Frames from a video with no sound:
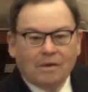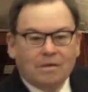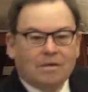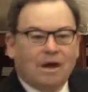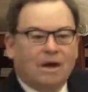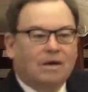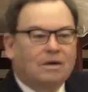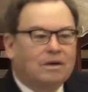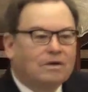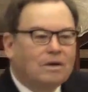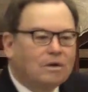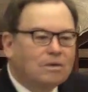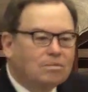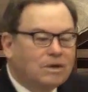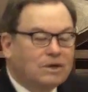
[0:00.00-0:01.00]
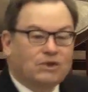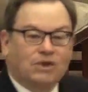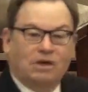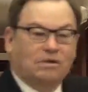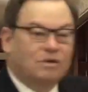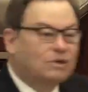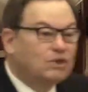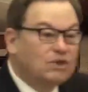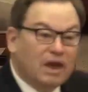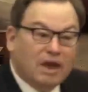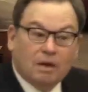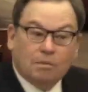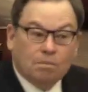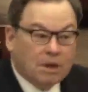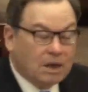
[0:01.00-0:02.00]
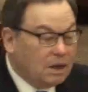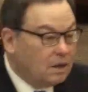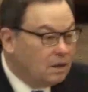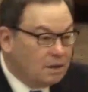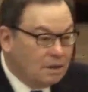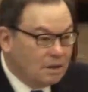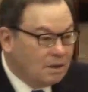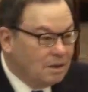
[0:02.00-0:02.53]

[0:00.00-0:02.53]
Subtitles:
Now, don't misunderstand me.